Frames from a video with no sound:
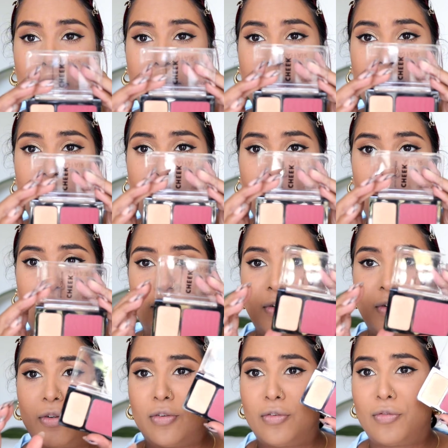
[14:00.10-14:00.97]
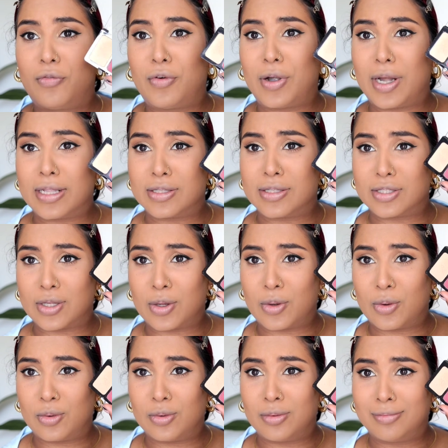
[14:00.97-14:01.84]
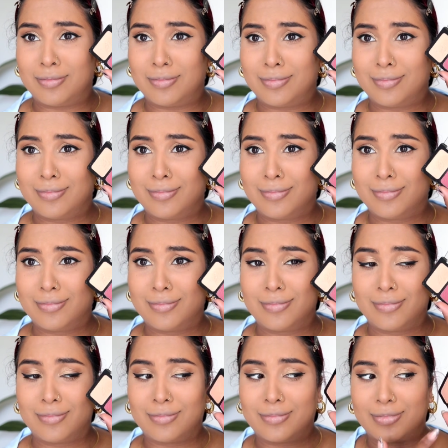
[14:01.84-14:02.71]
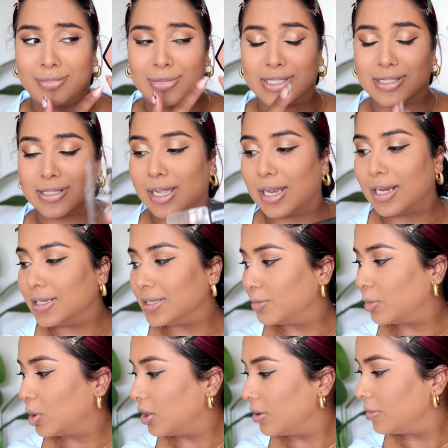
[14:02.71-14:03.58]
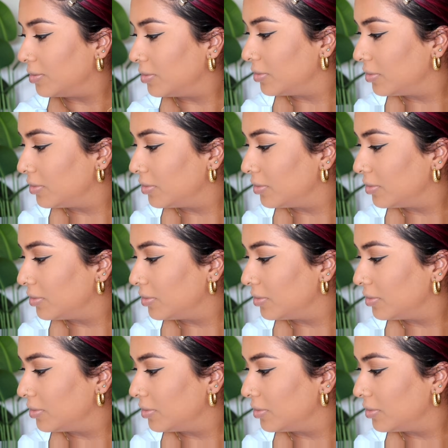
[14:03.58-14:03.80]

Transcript: End of Friendzone. This color is bomb.